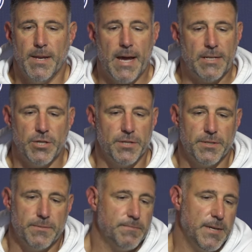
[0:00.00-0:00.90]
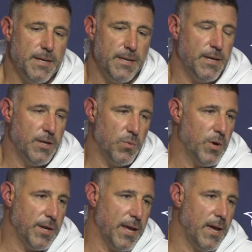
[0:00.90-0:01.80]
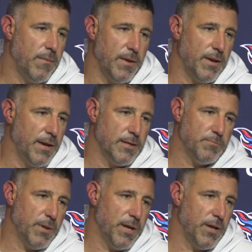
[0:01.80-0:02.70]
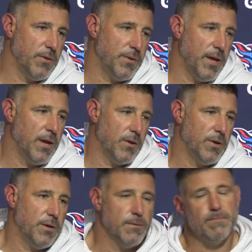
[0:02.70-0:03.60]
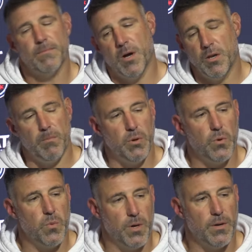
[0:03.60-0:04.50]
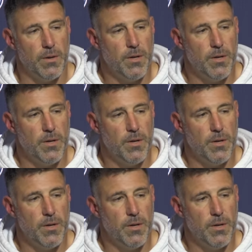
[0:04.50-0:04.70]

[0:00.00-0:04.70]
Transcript: not just in the run game. He had a nice play the other day on the, on the boot where,